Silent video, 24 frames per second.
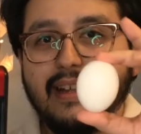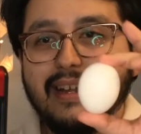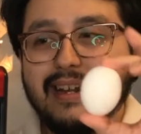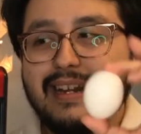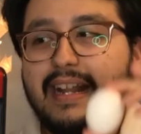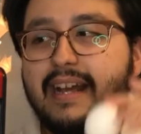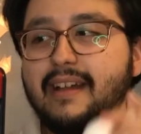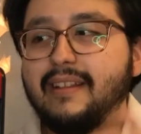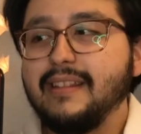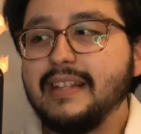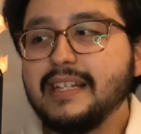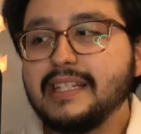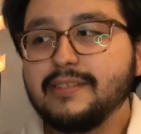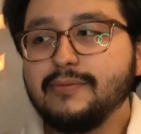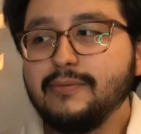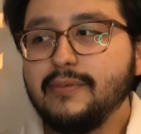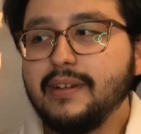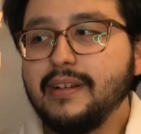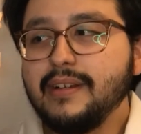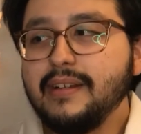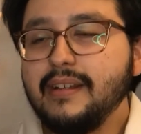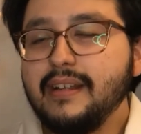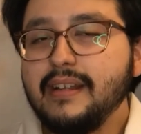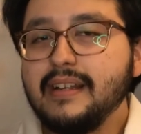Now this
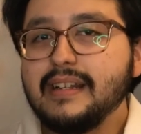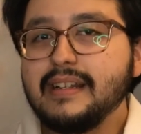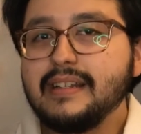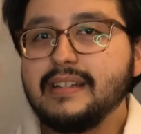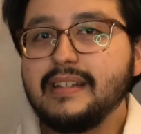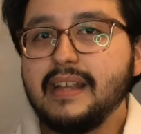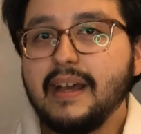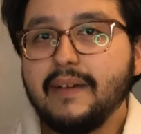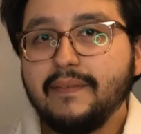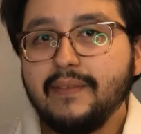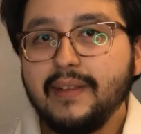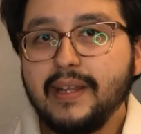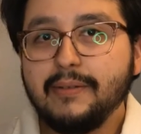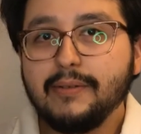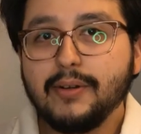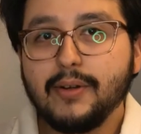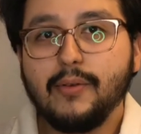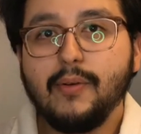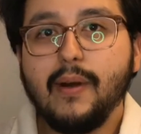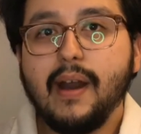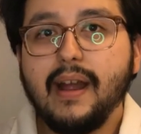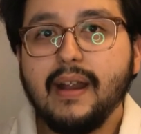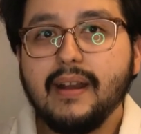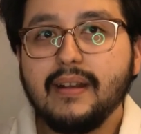one definitely
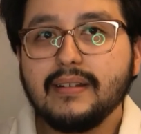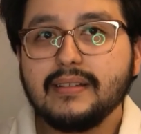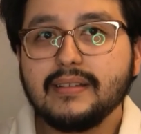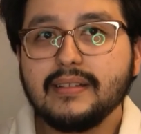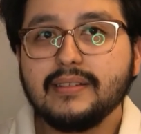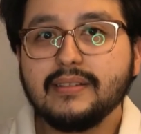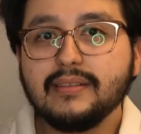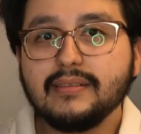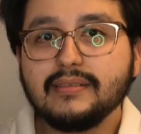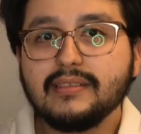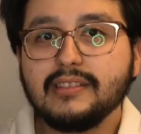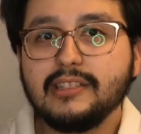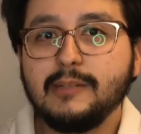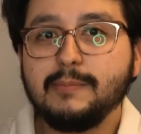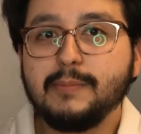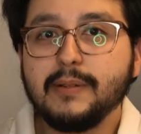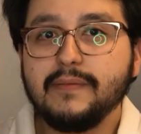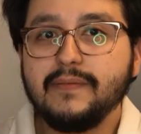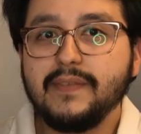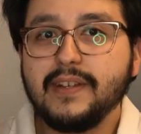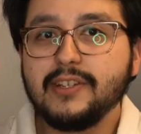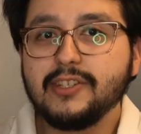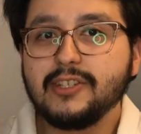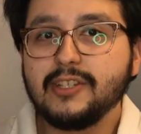requires adult
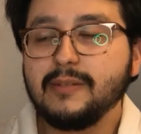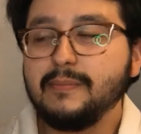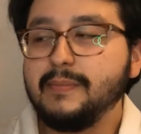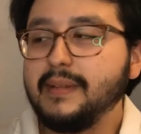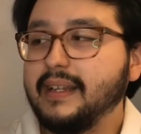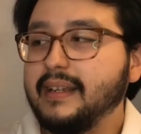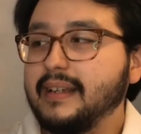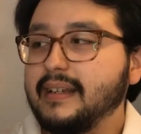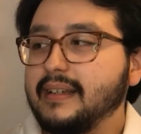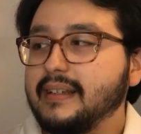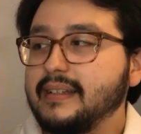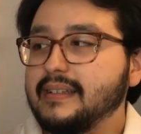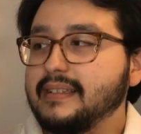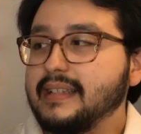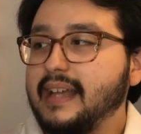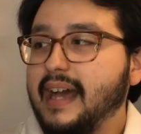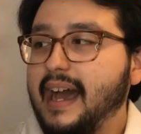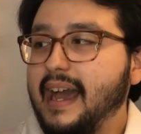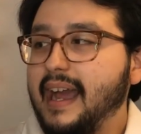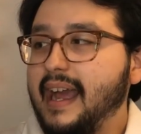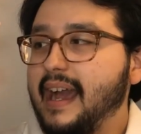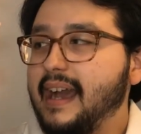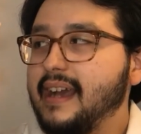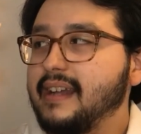supervision because
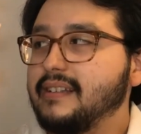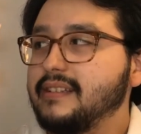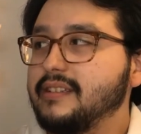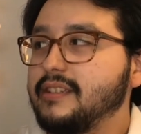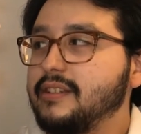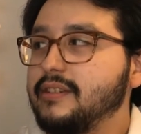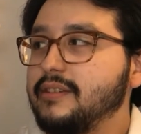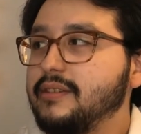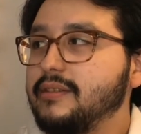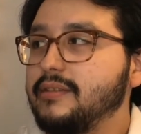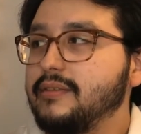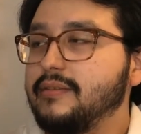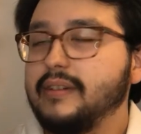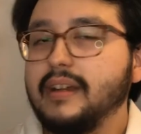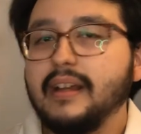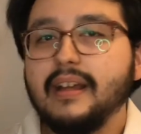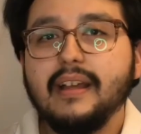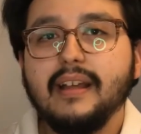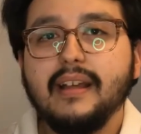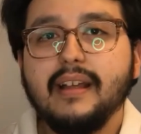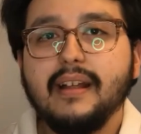I had to